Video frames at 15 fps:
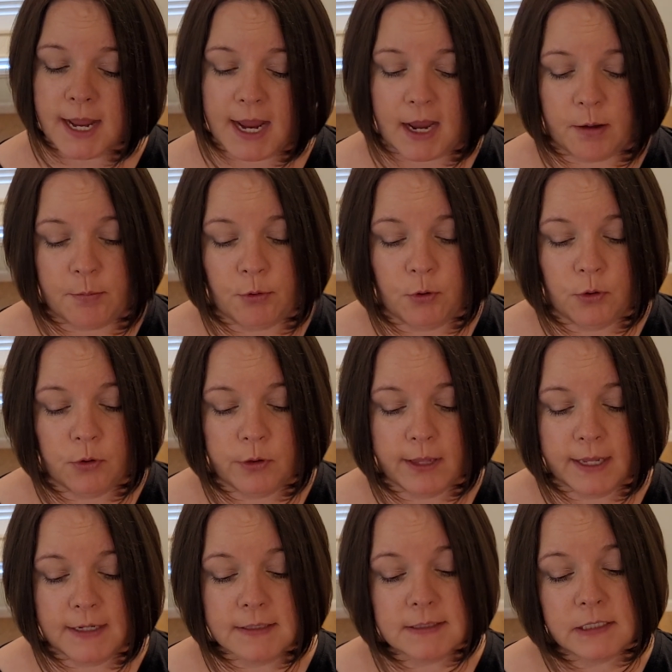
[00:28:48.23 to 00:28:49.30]
Apple,
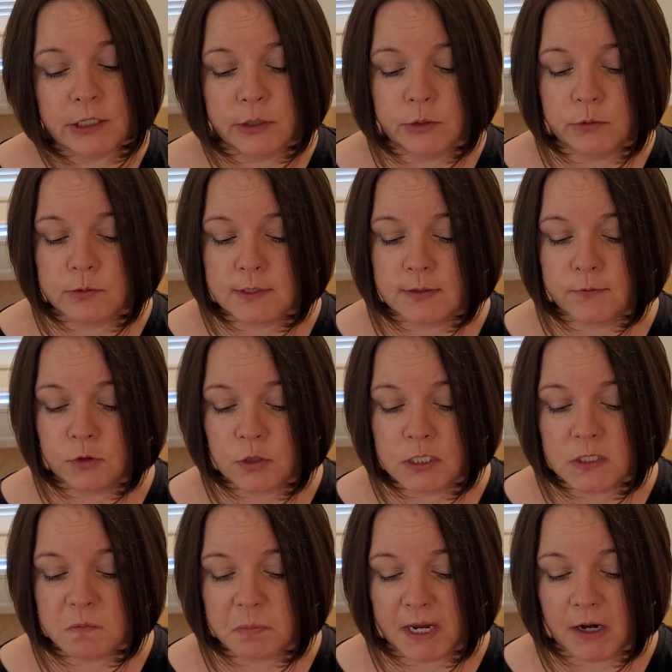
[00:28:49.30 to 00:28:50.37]
and it's notes of
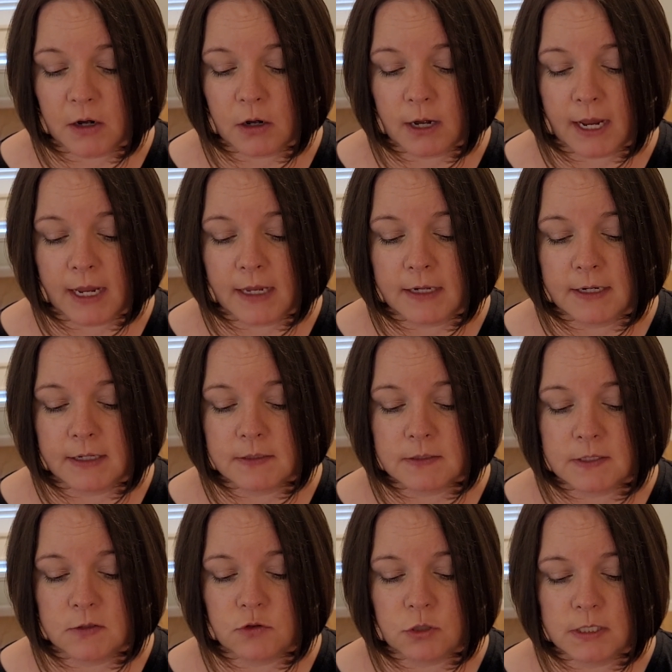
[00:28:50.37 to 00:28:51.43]
crisp pear and
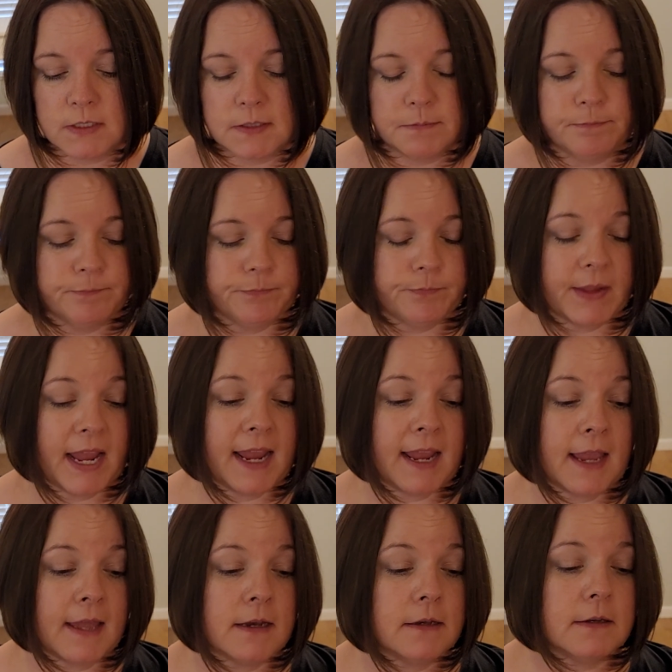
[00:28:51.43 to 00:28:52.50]
citrus.
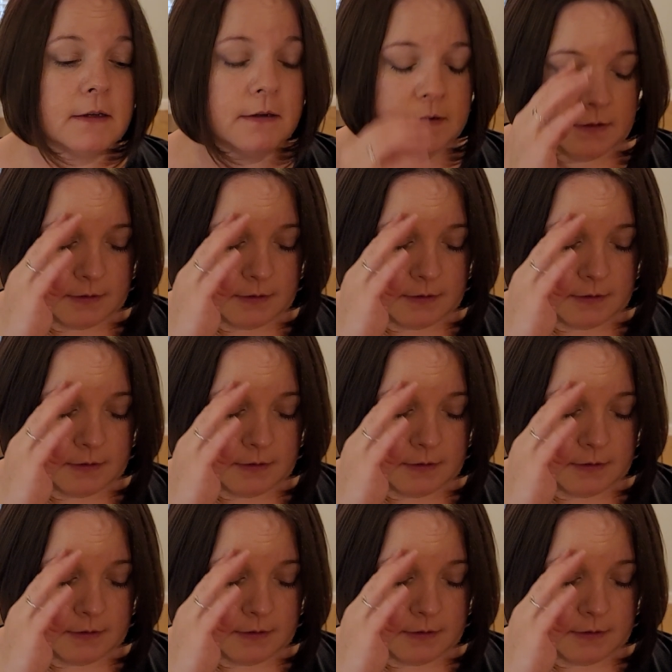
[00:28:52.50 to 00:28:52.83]
And